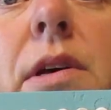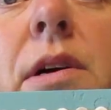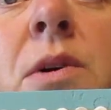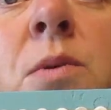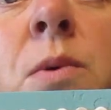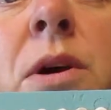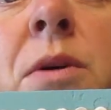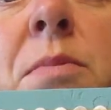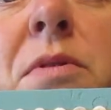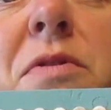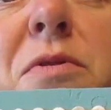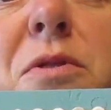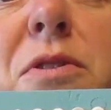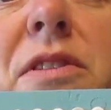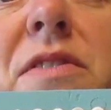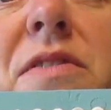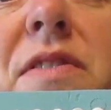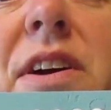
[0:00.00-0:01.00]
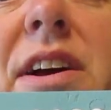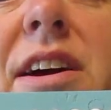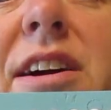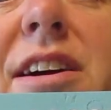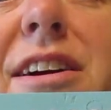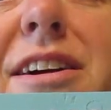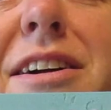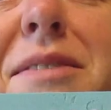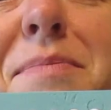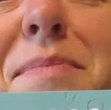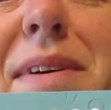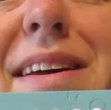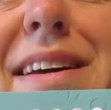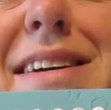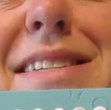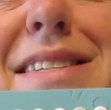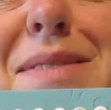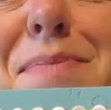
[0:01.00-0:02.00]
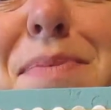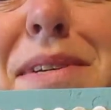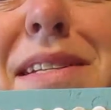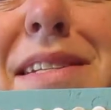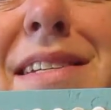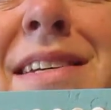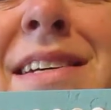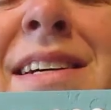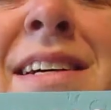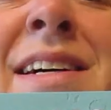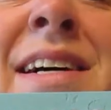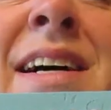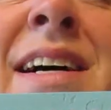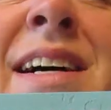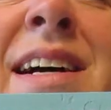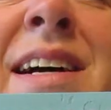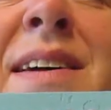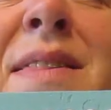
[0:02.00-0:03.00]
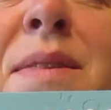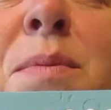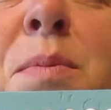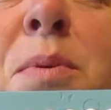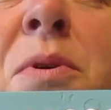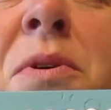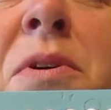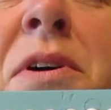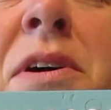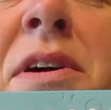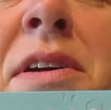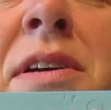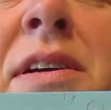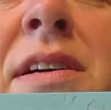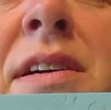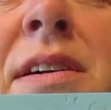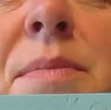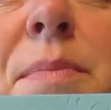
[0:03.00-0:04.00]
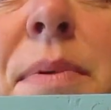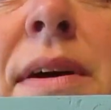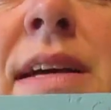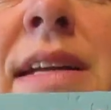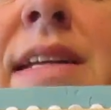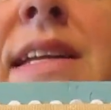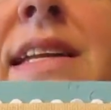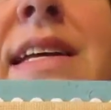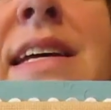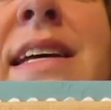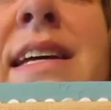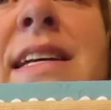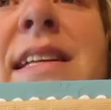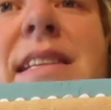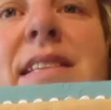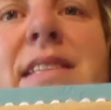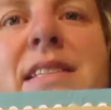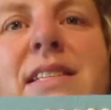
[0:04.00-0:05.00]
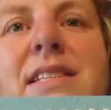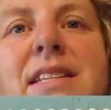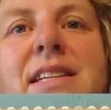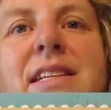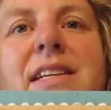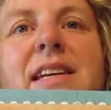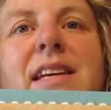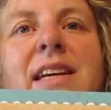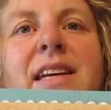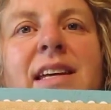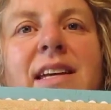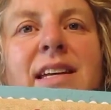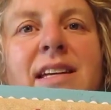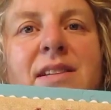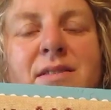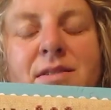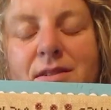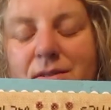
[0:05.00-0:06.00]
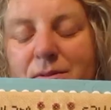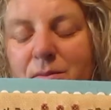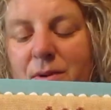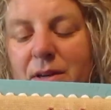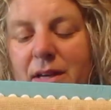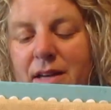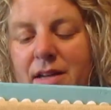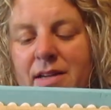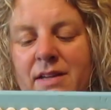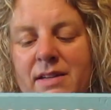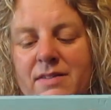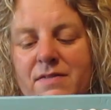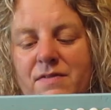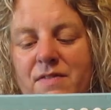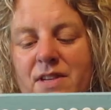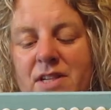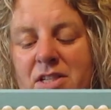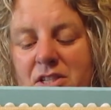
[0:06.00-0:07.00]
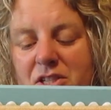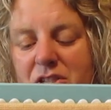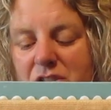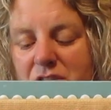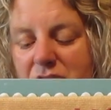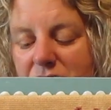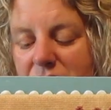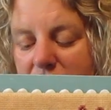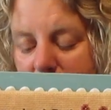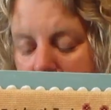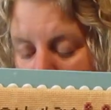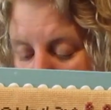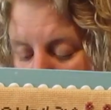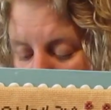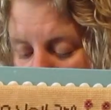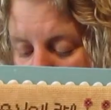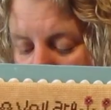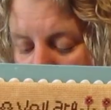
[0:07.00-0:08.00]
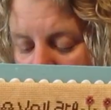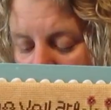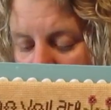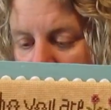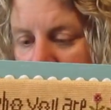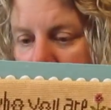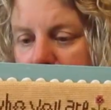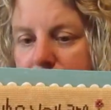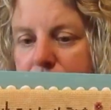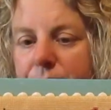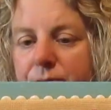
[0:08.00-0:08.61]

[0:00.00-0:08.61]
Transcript: a week before the fair, my husband cut the board, painted it, and we got it finished for her to enter.